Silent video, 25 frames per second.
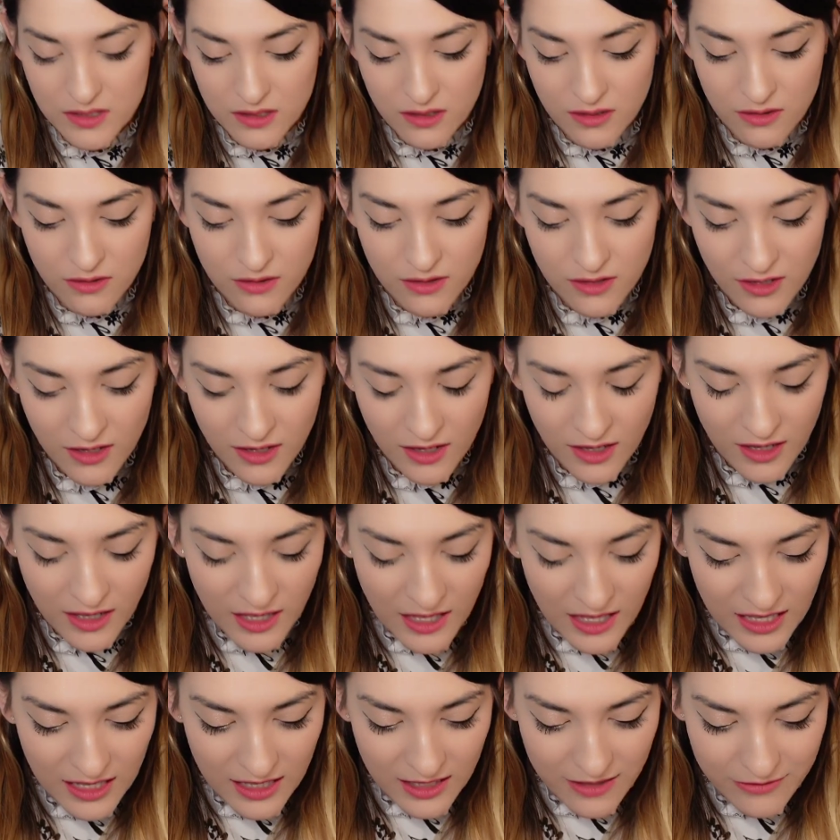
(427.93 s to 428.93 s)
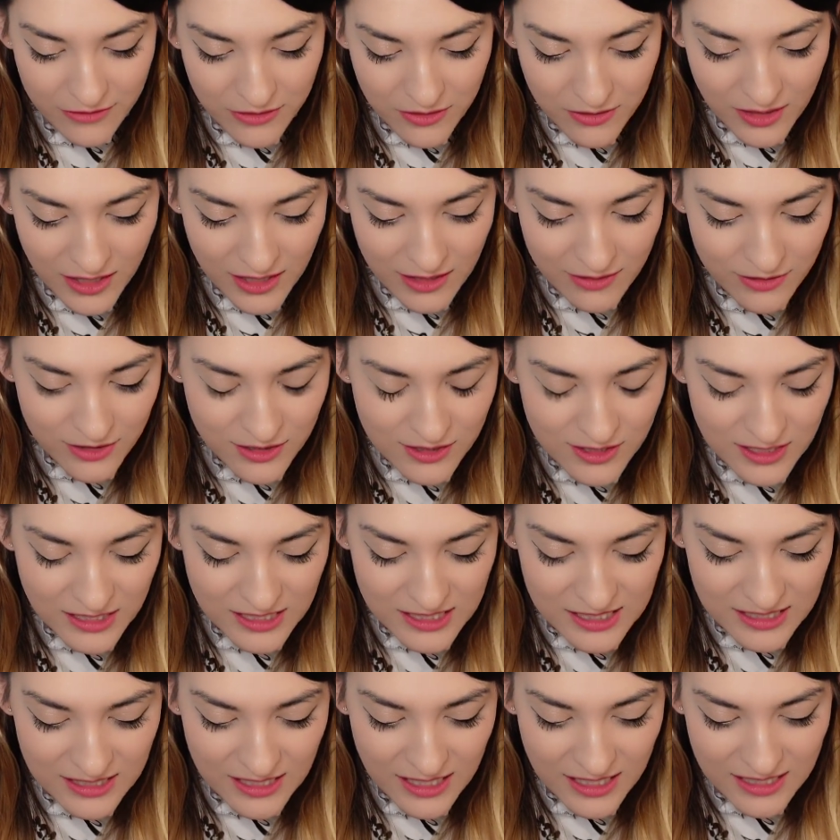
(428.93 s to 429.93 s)
So, if you haven't
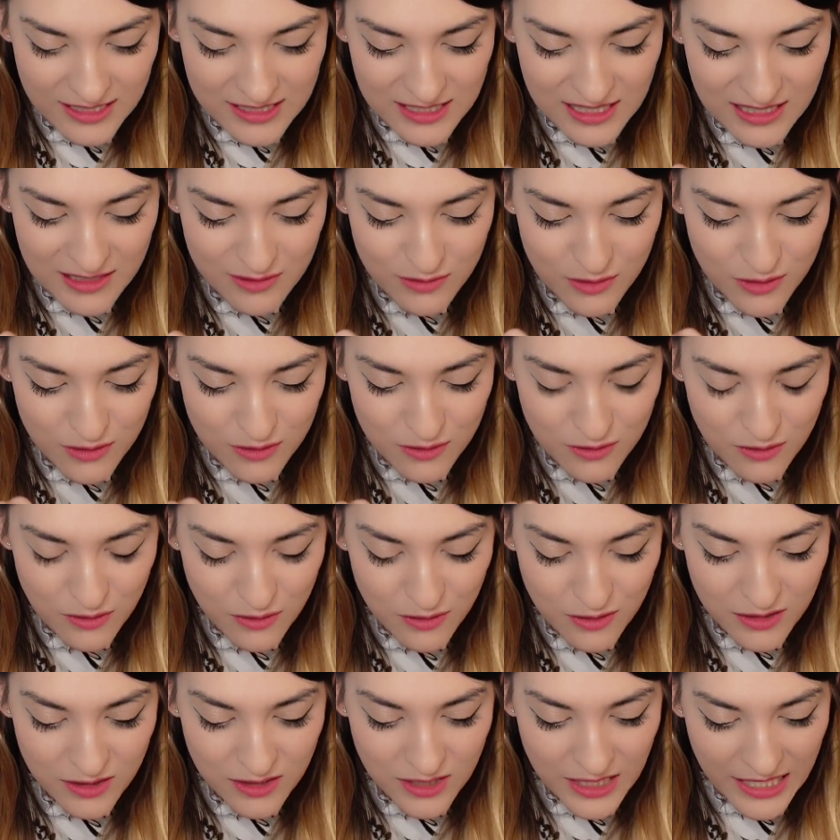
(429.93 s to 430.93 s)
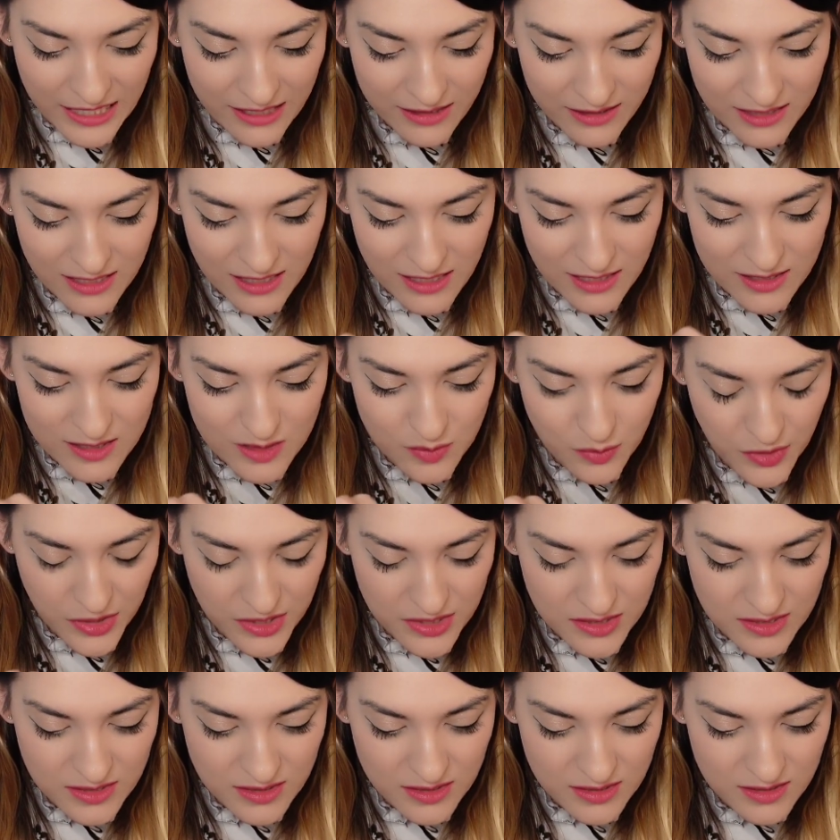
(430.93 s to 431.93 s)
looked at, like, Timu or
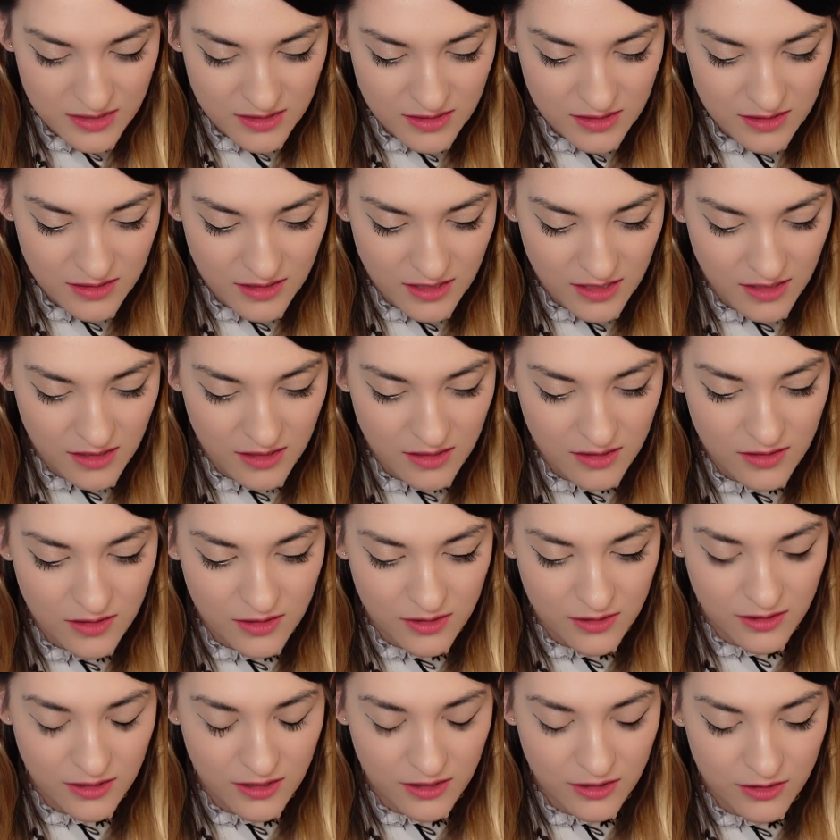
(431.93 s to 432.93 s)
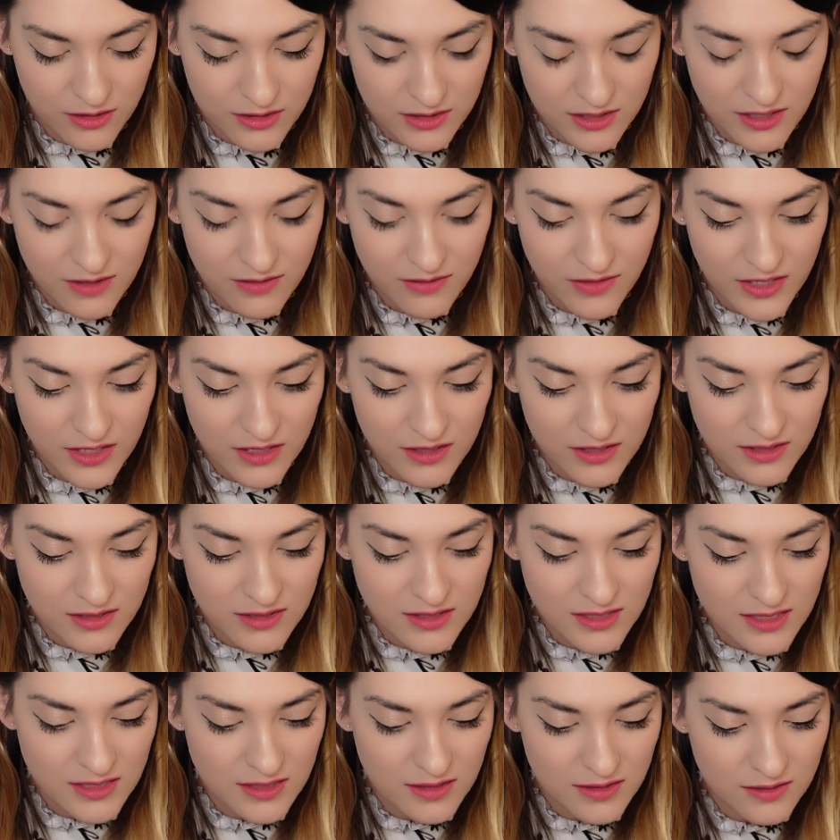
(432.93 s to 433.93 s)
AliExpress, like, their acrylic
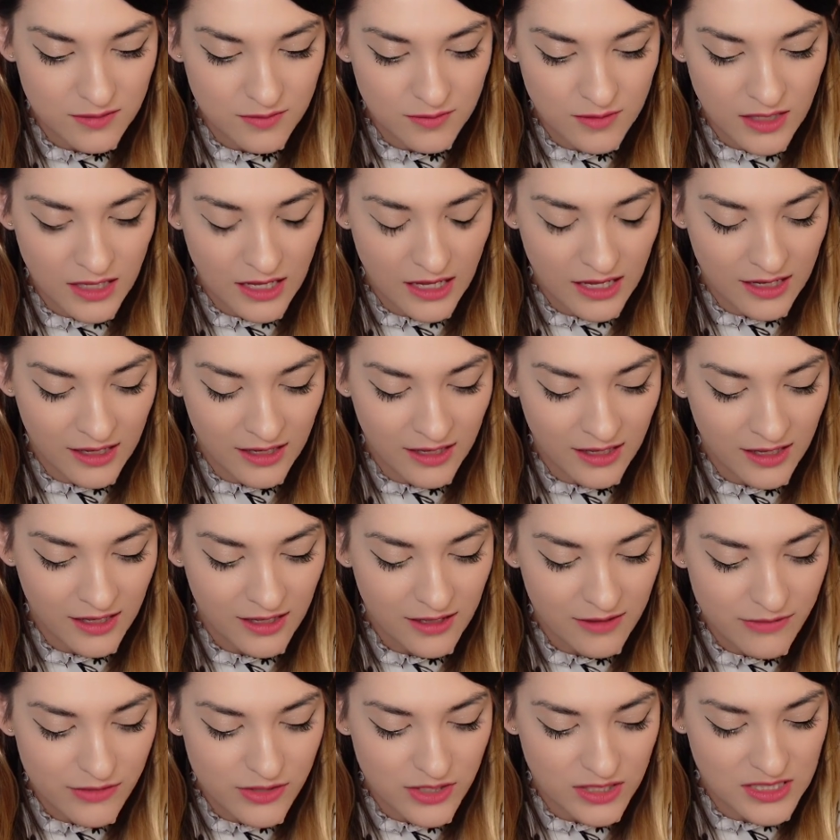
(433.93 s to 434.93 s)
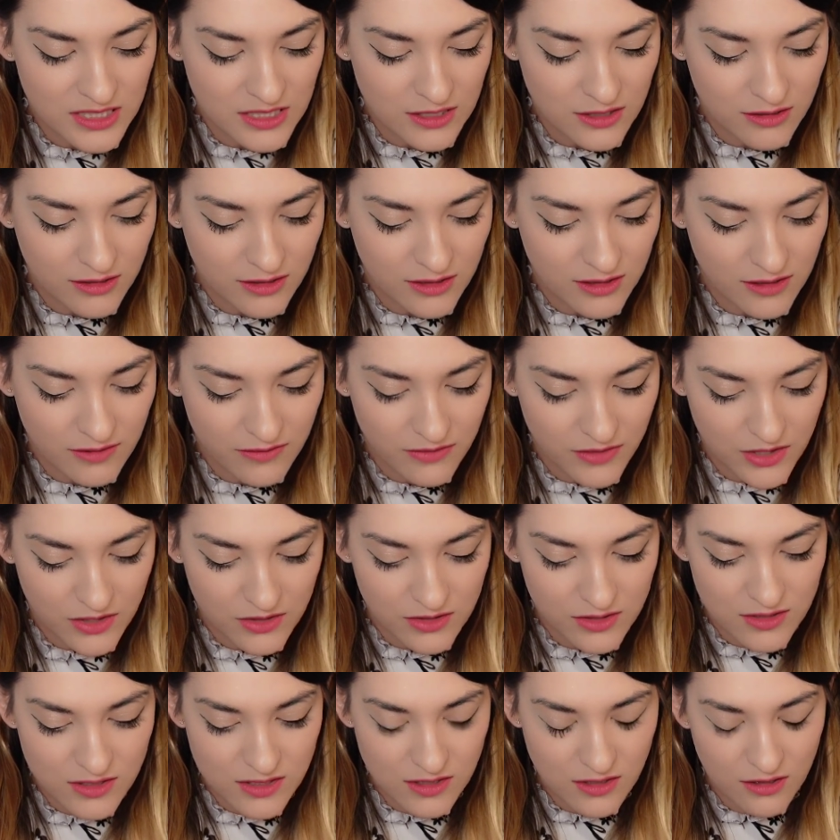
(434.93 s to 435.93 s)
figures, I have looked at acrylic
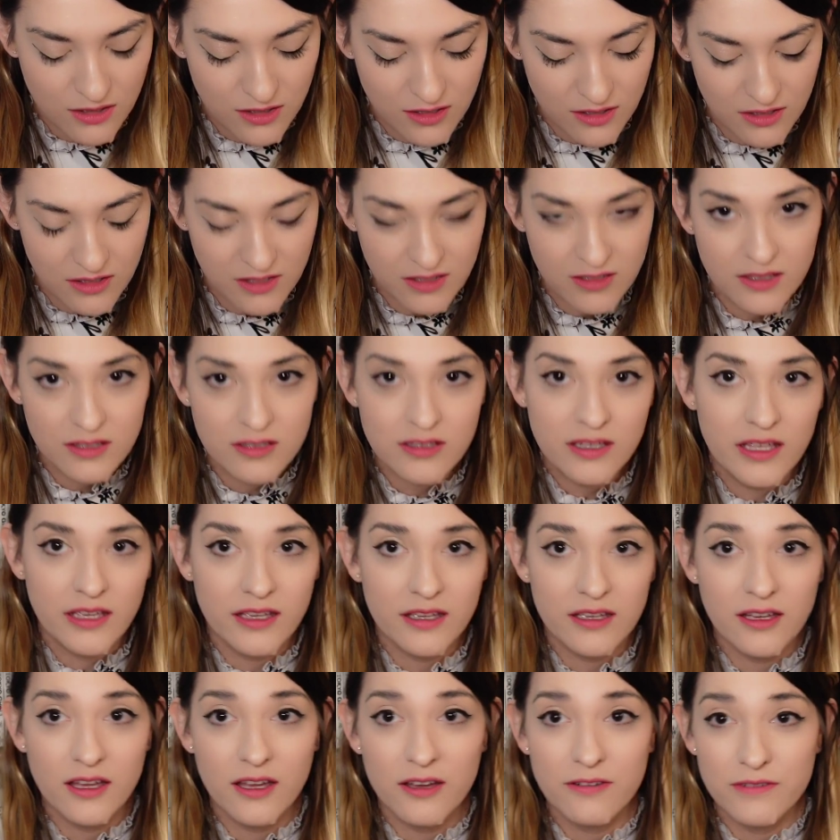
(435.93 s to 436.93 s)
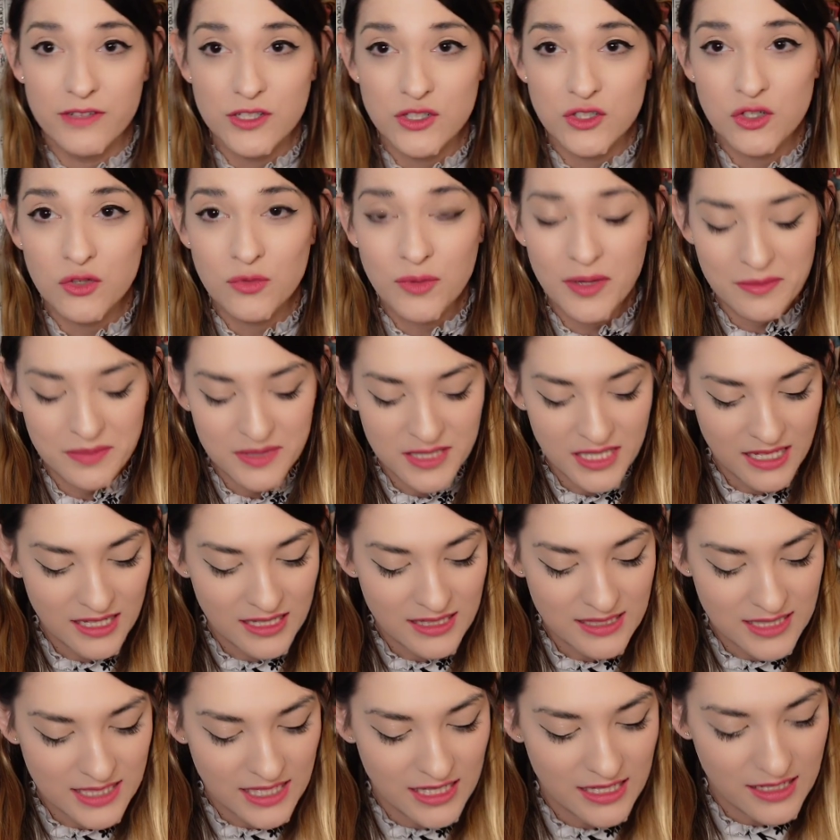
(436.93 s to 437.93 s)
figures on, like, official
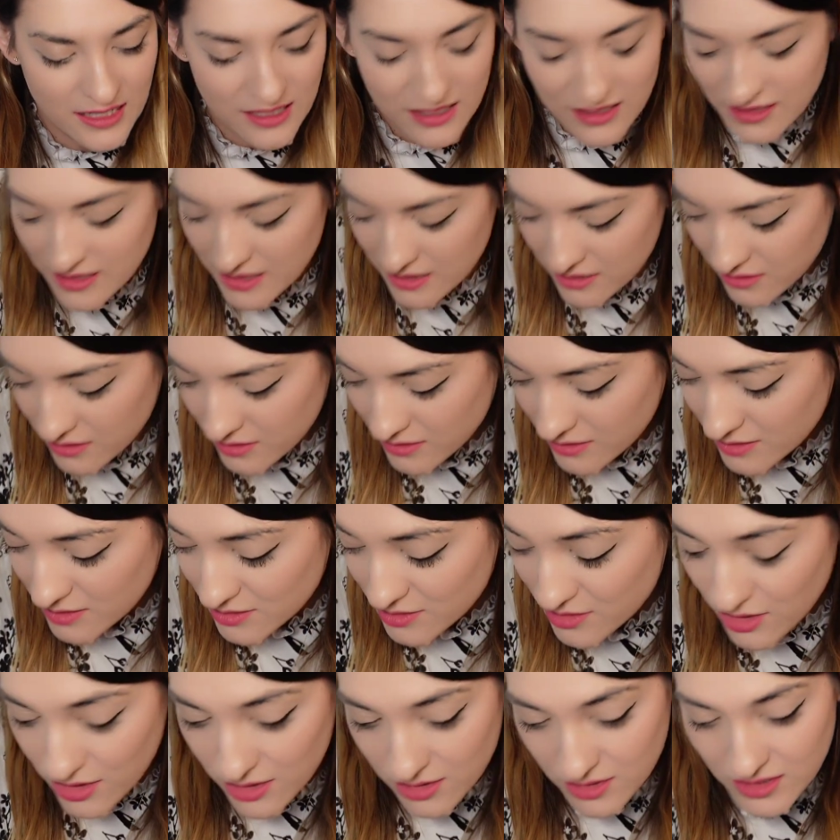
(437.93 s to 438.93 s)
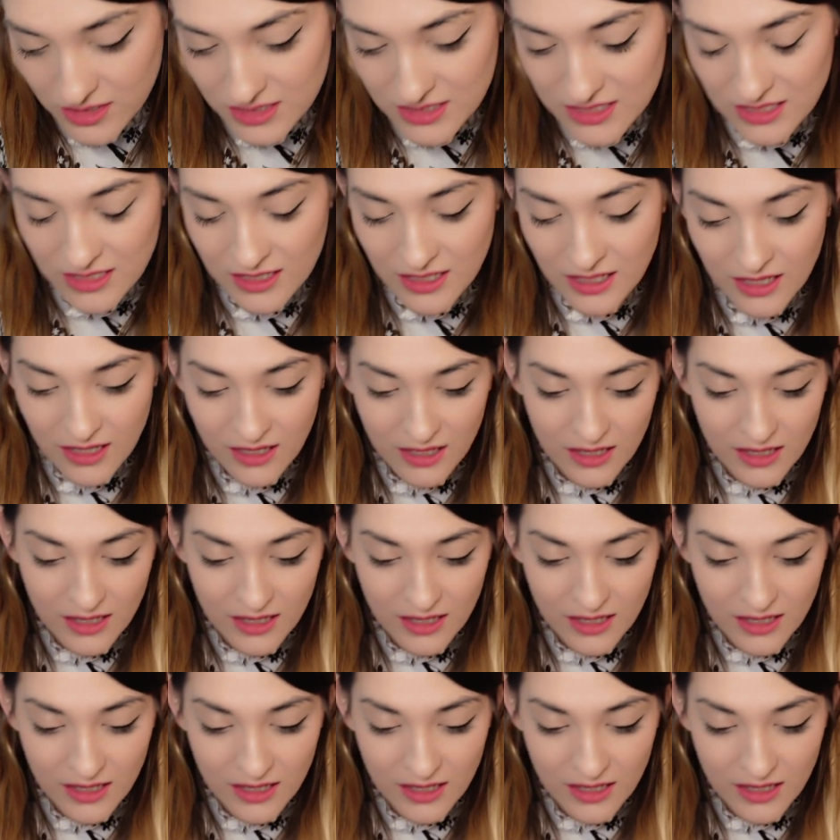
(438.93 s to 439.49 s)
websites, and they are not